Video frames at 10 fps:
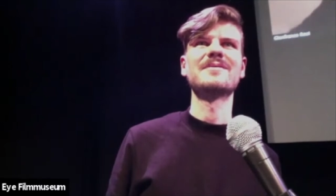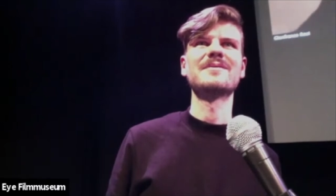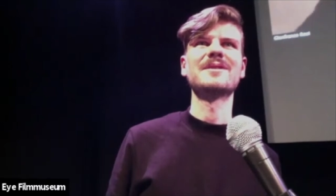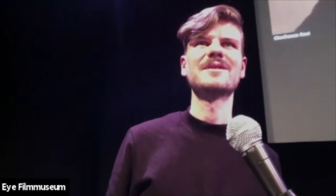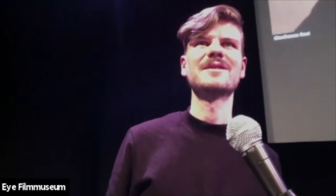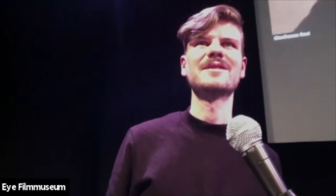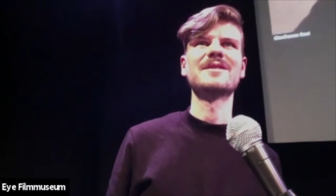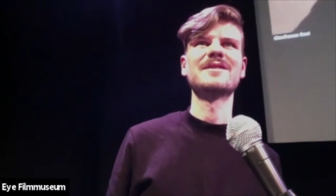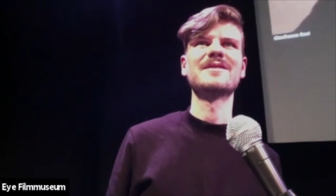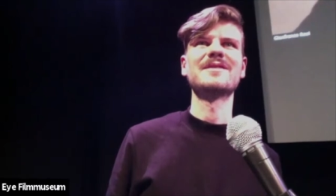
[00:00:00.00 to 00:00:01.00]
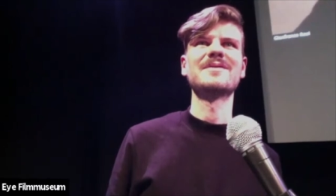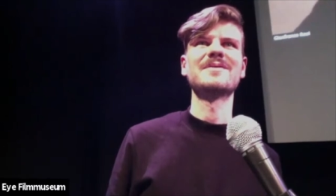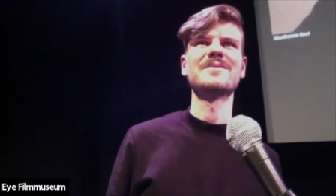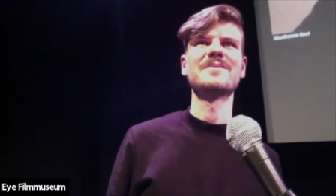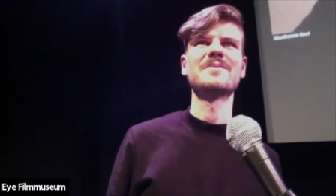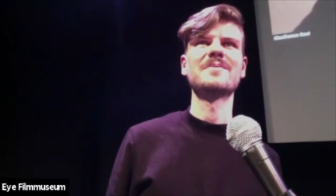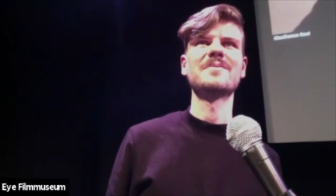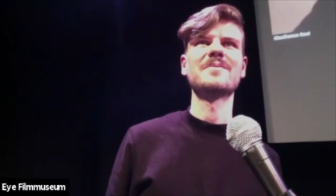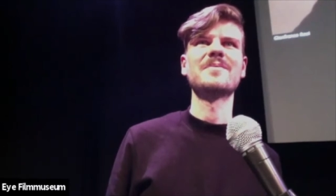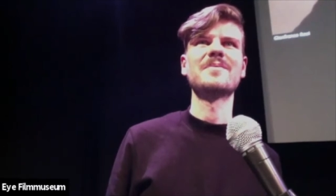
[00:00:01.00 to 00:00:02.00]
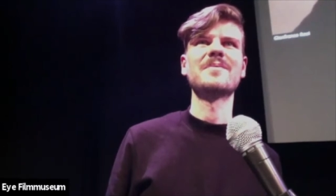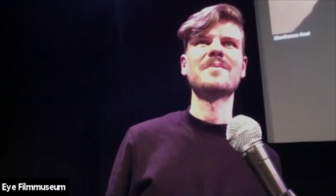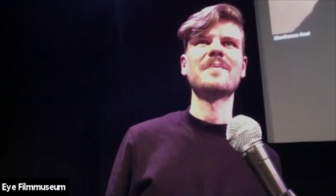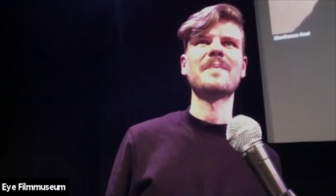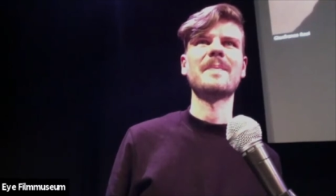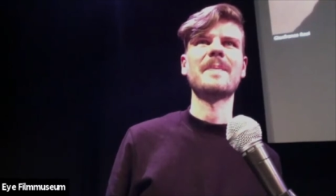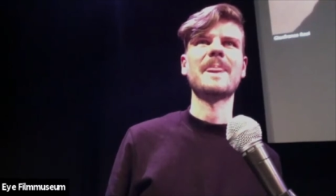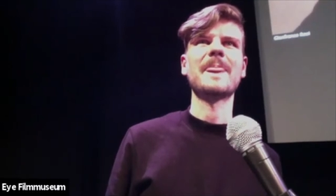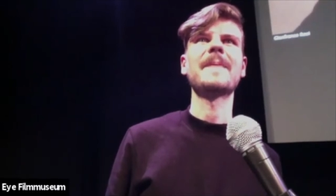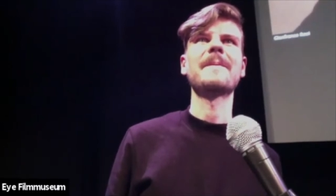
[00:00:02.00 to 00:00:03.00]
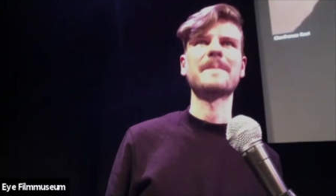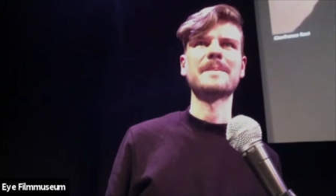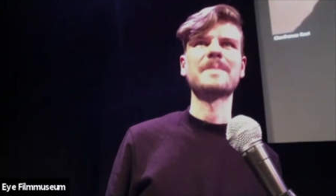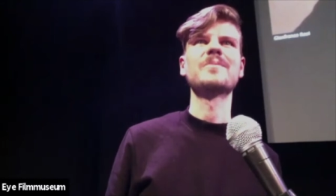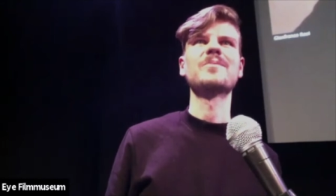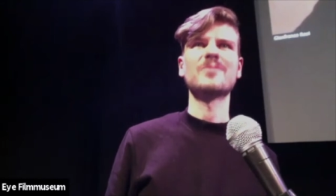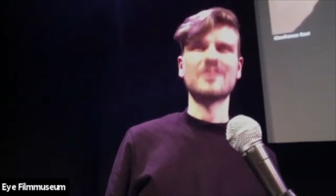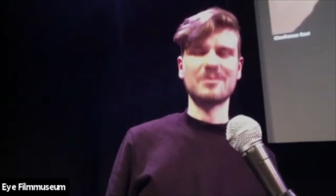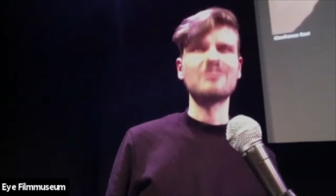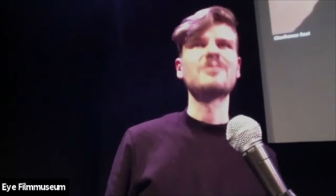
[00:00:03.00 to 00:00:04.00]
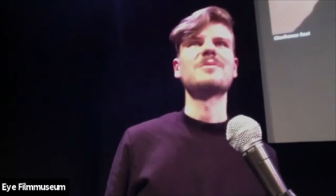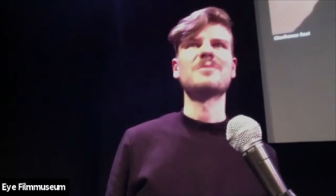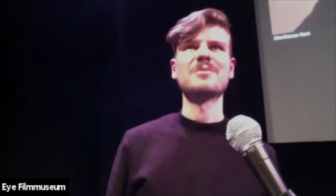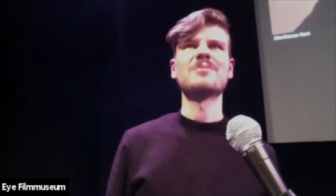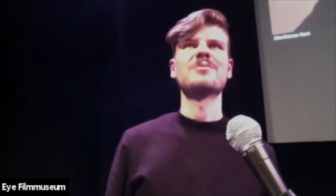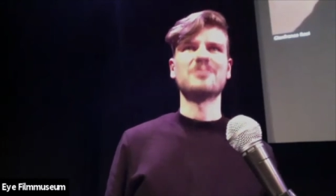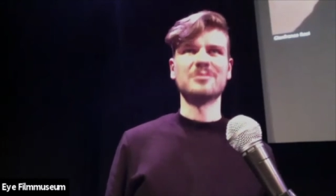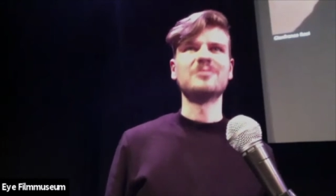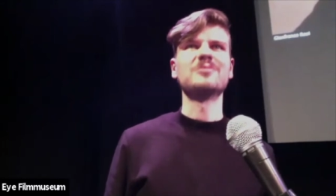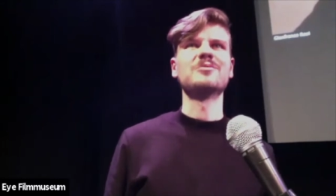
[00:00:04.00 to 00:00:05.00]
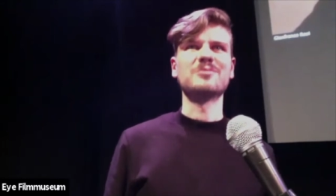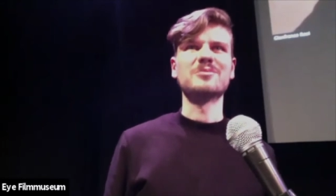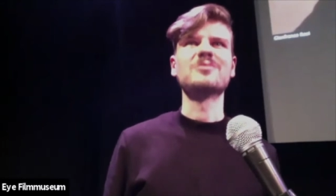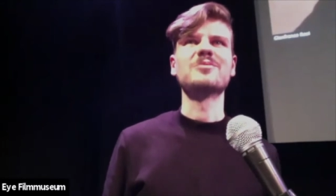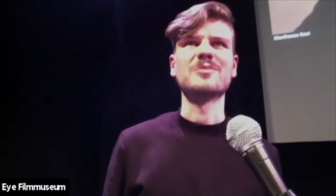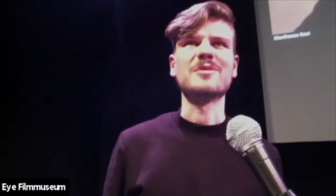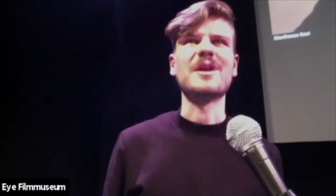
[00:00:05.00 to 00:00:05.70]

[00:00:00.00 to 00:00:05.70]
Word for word: somehow illustrating them horizon, like what the film is going to look like, and